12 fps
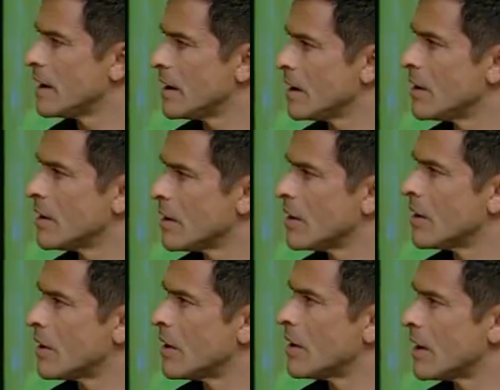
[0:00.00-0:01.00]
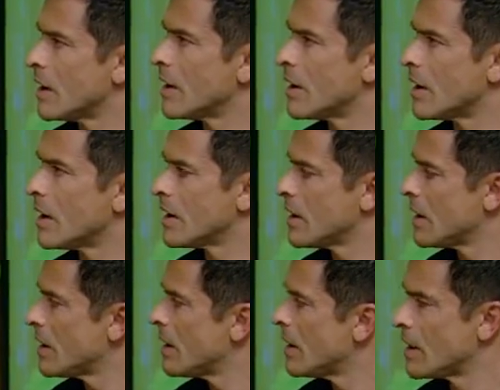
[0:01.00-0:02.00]

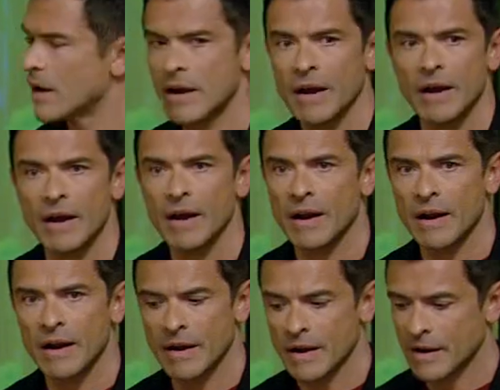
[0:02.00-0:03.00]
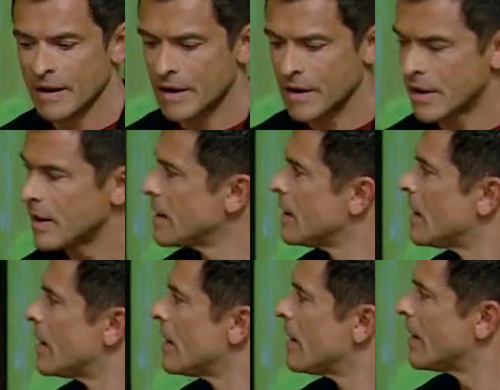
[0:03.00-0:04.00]

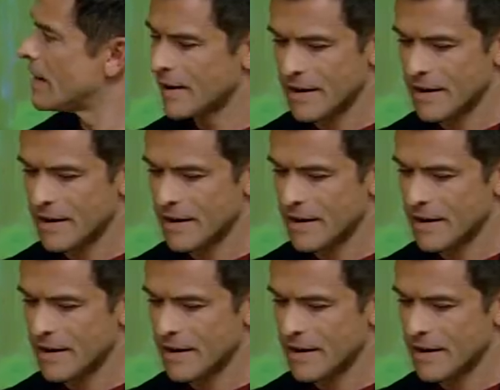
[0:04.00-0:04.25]
The person shown says nothing.